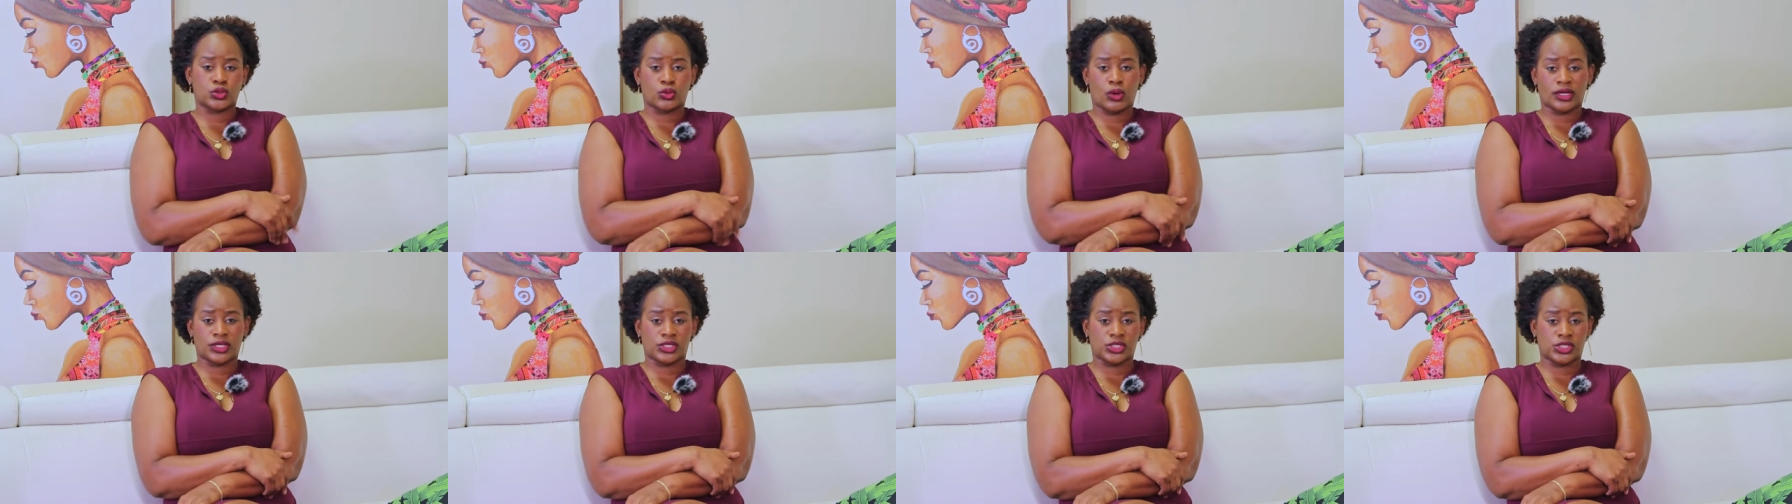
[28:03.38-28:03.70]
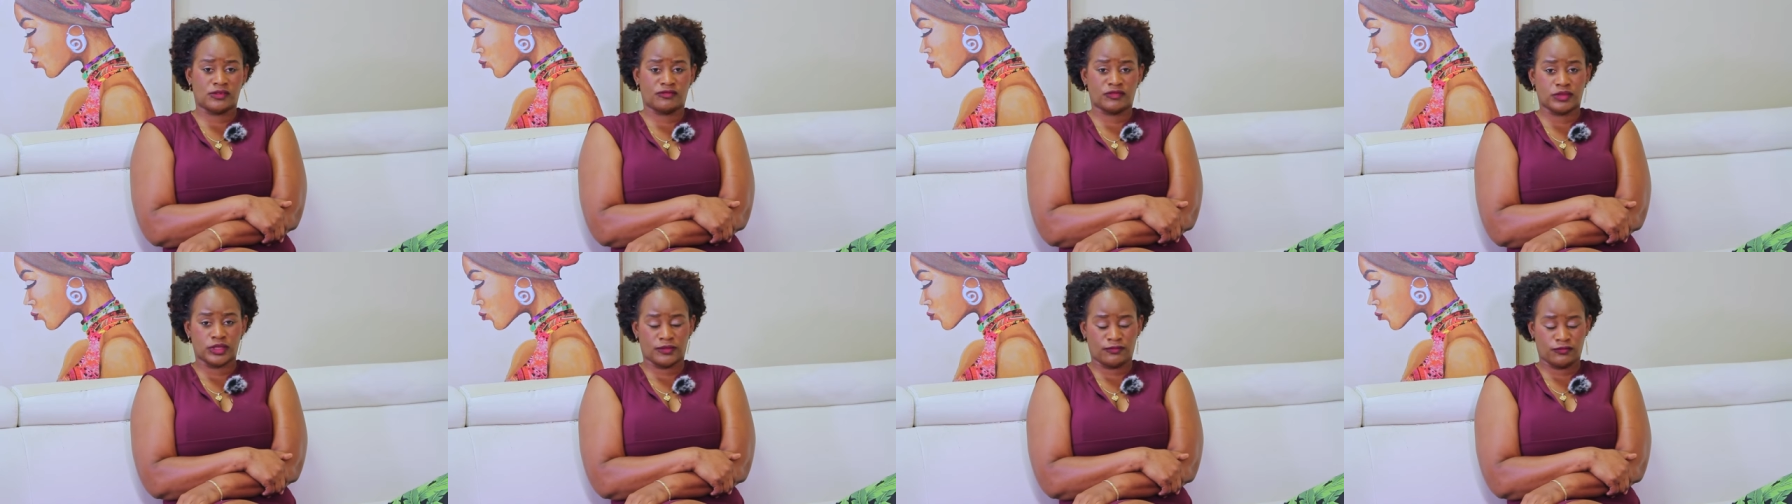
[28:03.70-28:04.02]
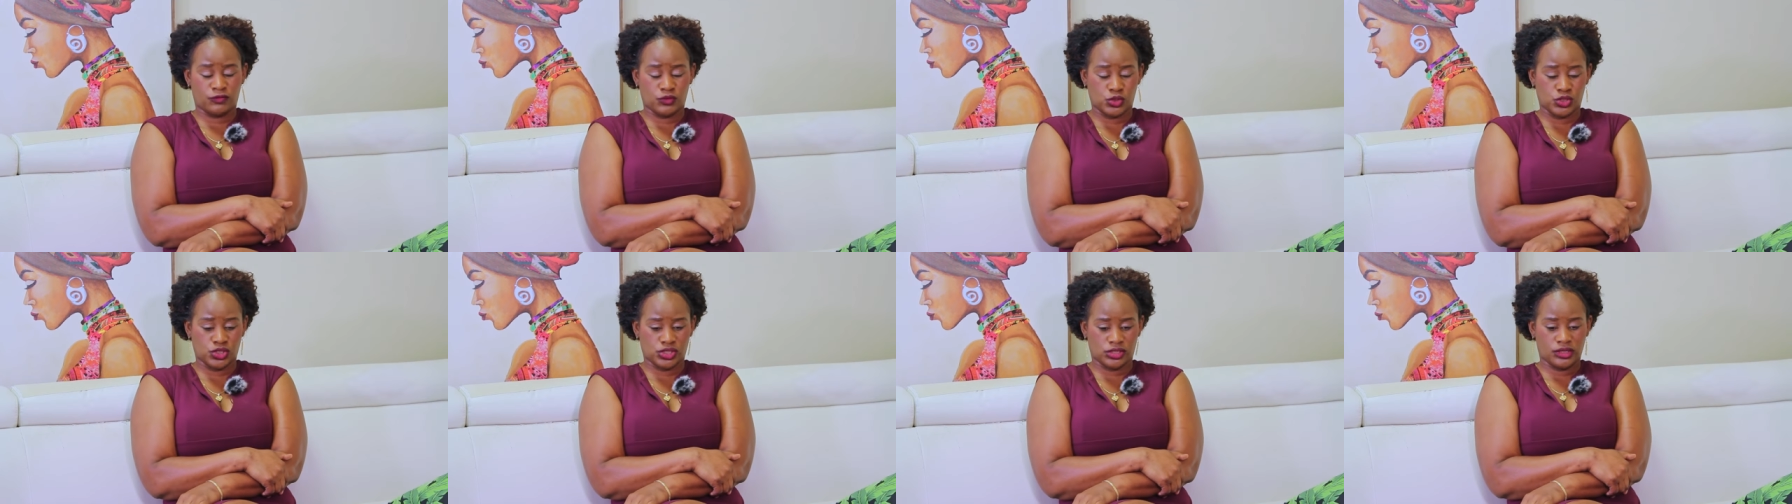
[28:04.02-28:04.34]
to achieve in the
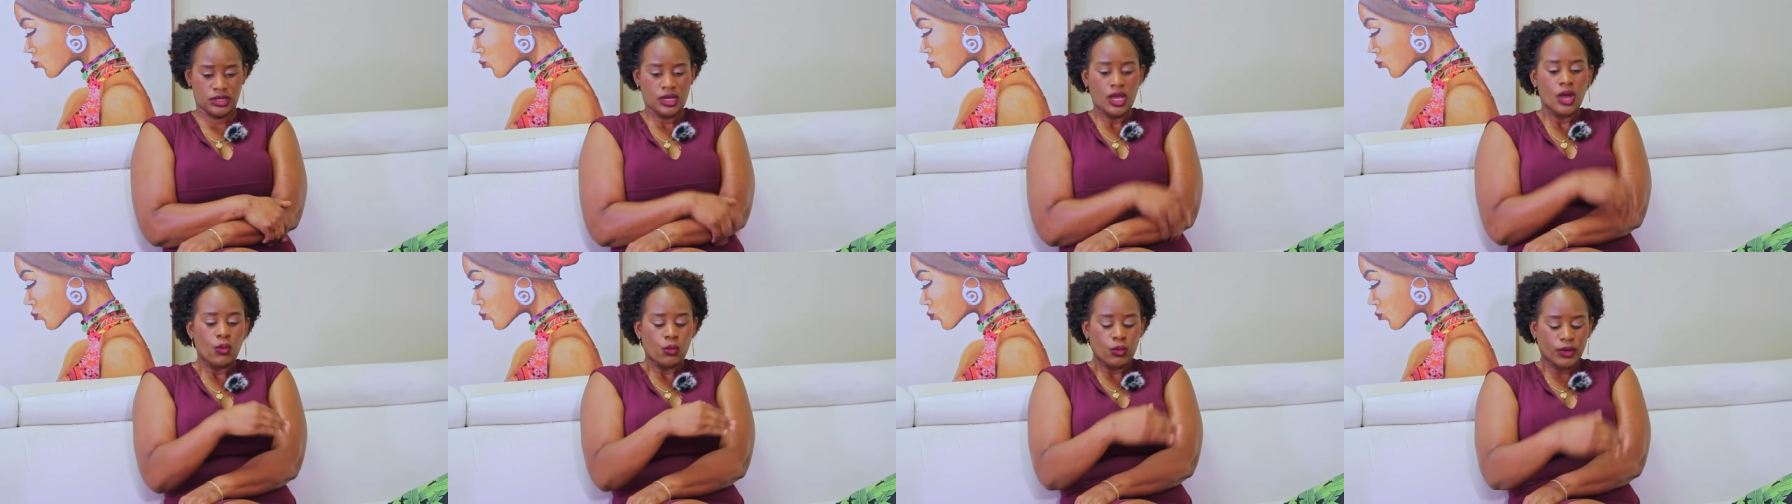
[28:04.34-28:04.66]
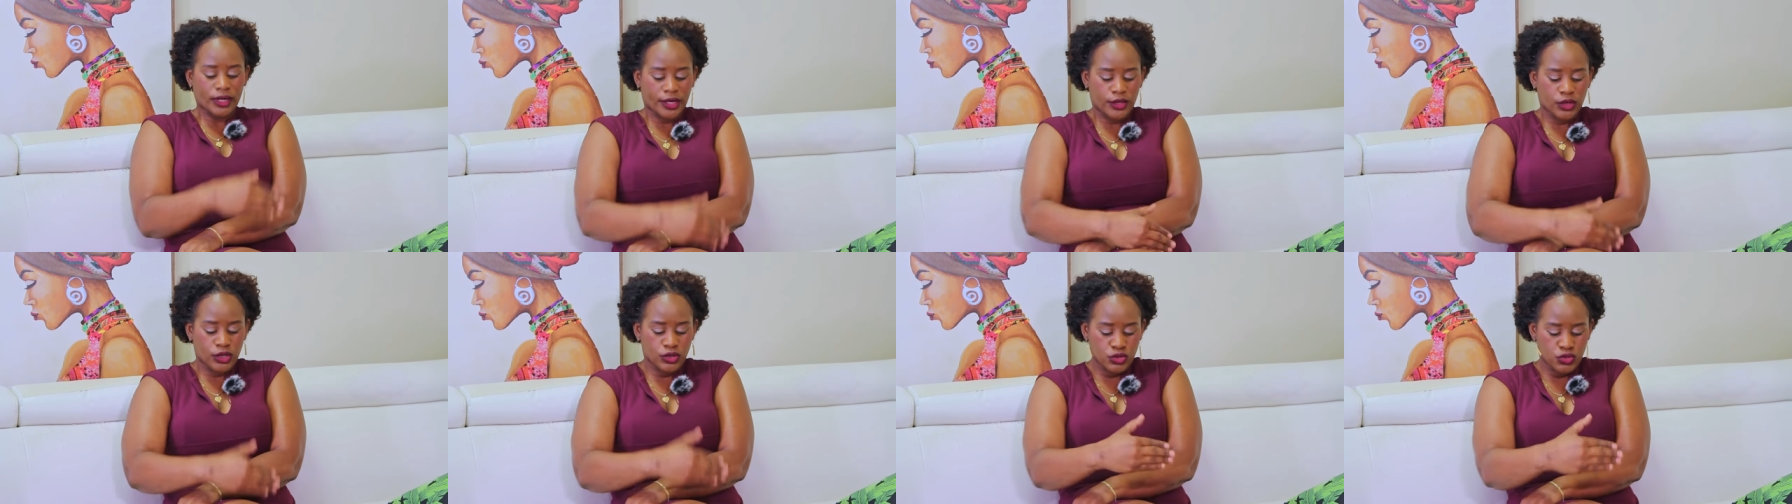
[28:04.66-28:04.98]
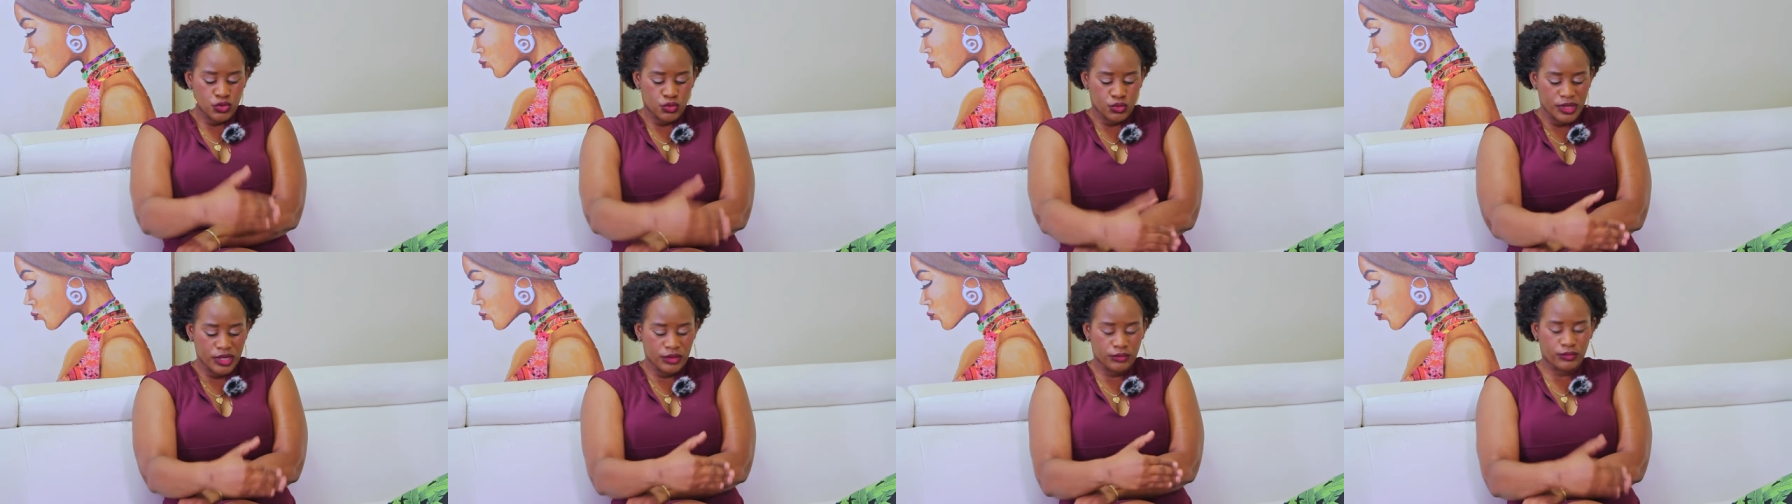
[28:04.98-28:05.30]
future. Right. What are you
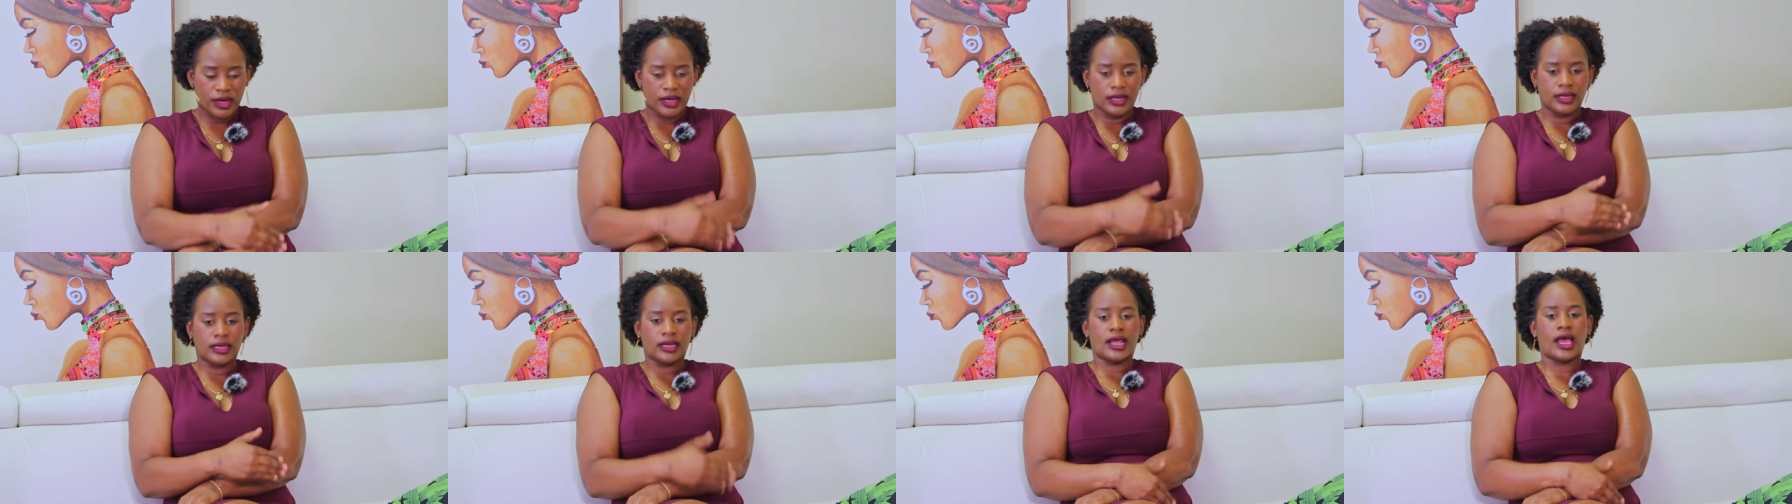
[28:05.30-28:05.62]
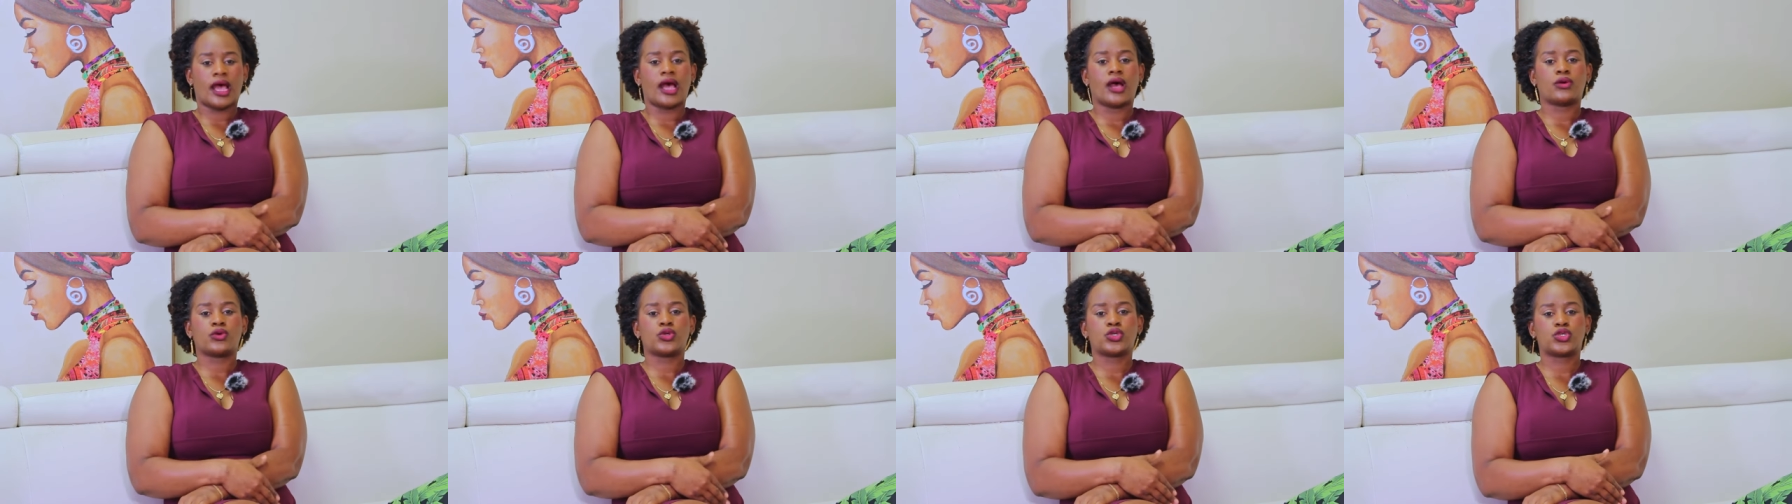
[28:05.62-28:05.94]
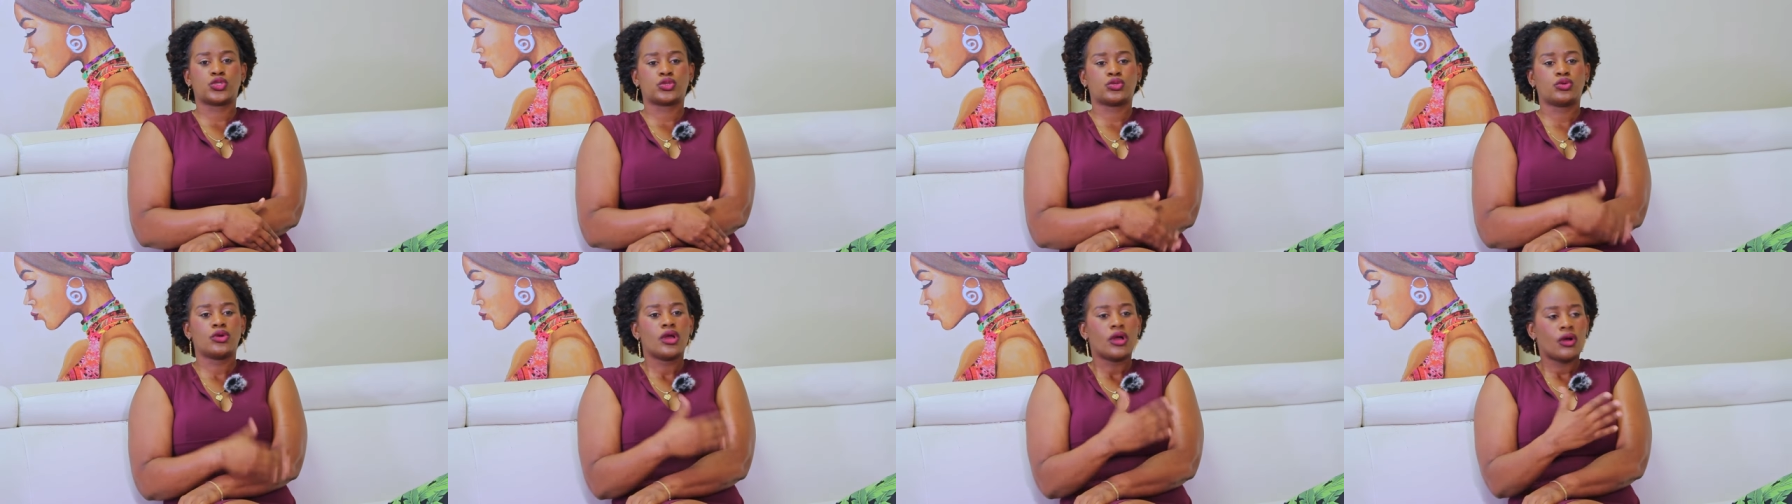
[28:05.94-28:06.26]
doing right now
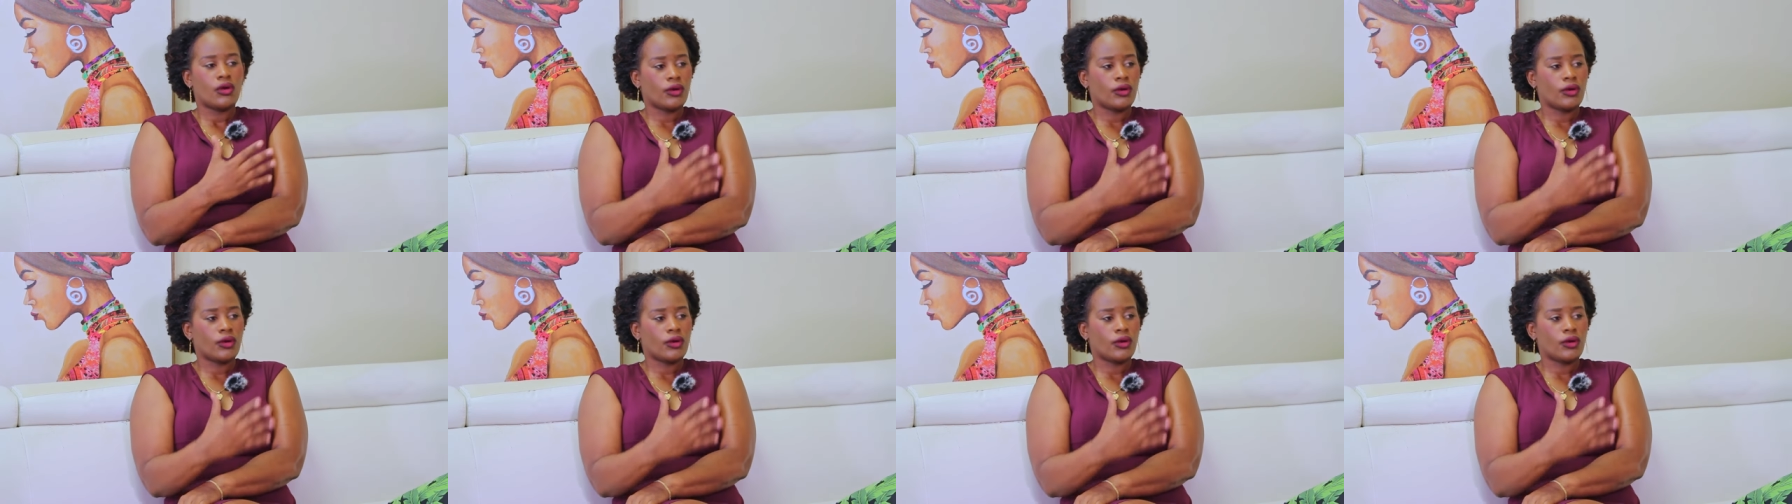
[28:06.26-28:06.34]
to,